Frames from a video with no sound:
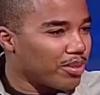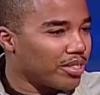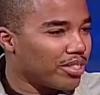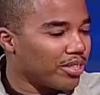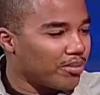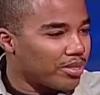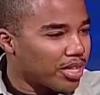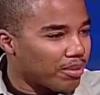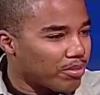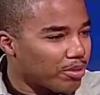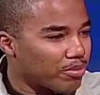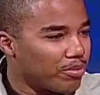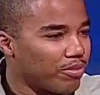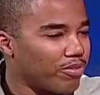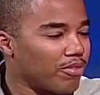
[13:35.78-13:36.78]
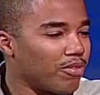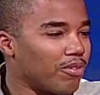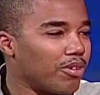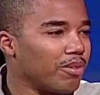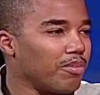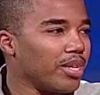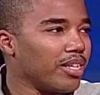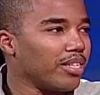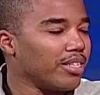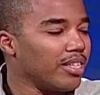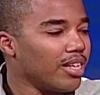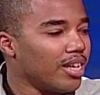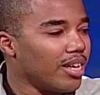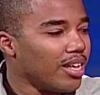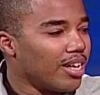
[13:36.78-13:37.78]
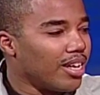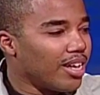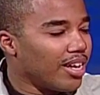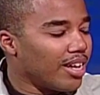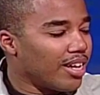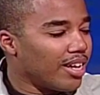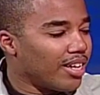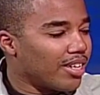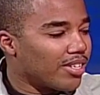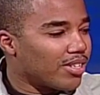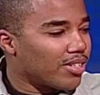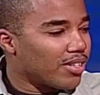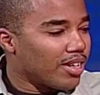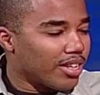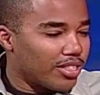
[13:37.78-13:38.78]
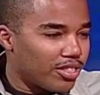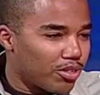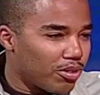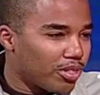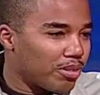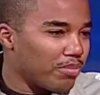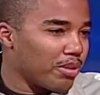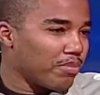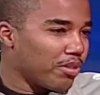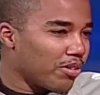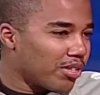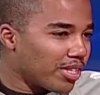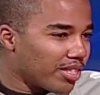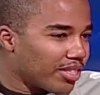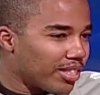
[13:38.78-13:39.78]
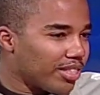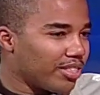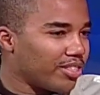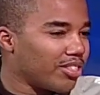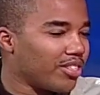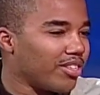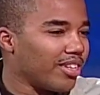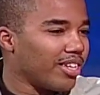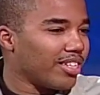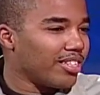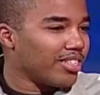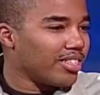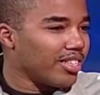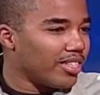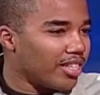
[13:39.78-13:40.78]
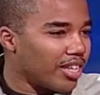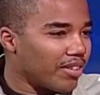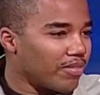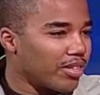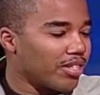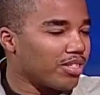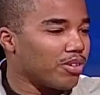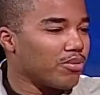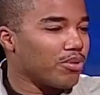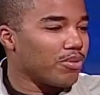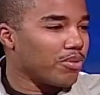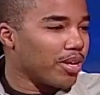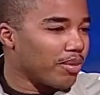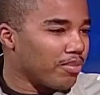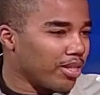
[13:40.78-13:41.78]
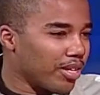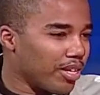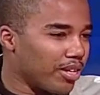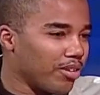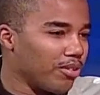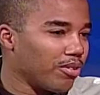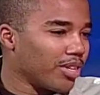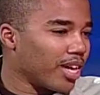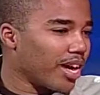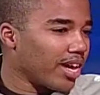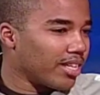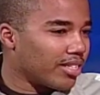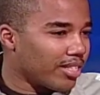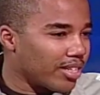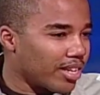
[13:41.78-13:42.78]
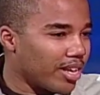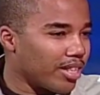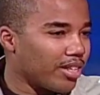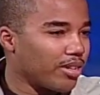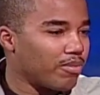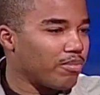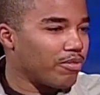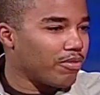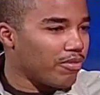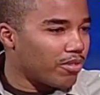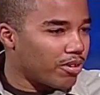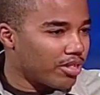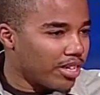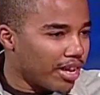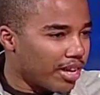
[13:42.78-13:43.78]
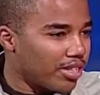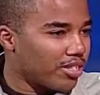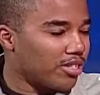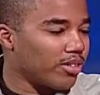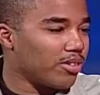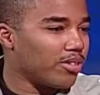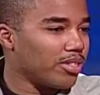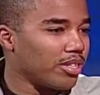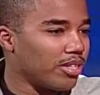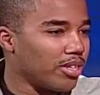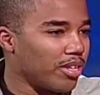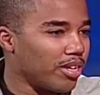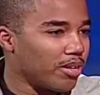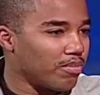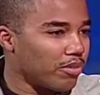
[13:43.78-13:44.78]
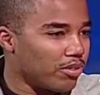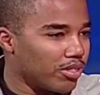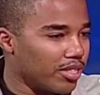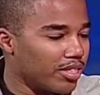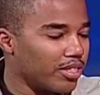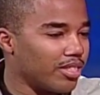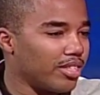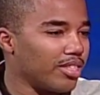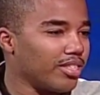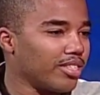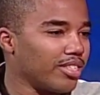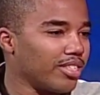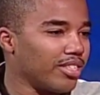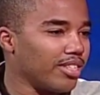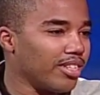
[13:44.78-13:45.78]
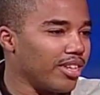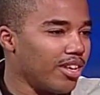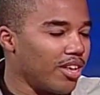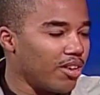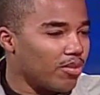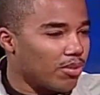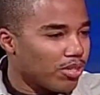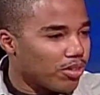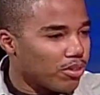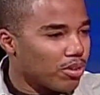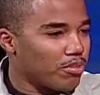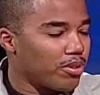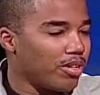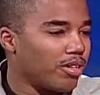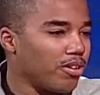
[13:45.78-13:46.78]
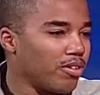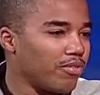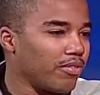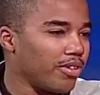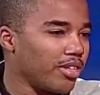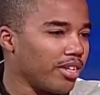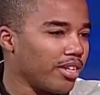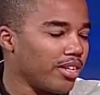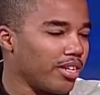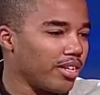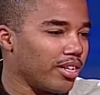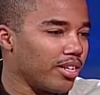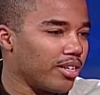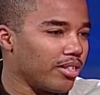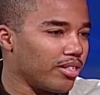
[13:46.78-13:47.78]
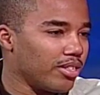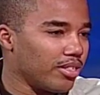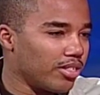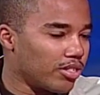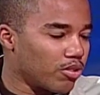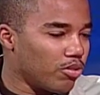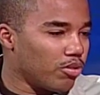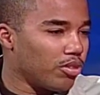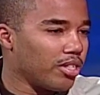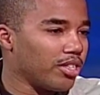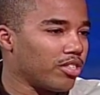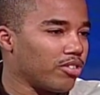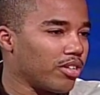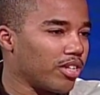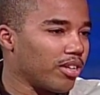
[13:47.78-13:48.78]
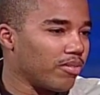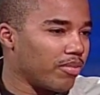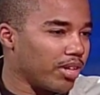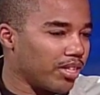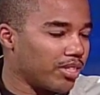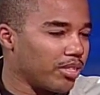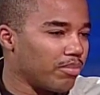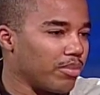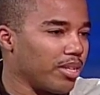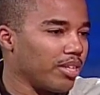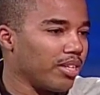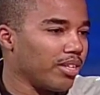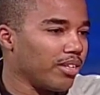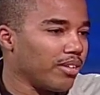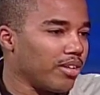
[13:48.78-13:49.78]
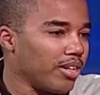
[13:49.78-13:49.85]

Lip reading: and she was able to perform. And I showed it to my music teacher, and she loved it, so we were able to get a whole cast together, dancers and musicians, and we sort of put it on for the school district and raised some money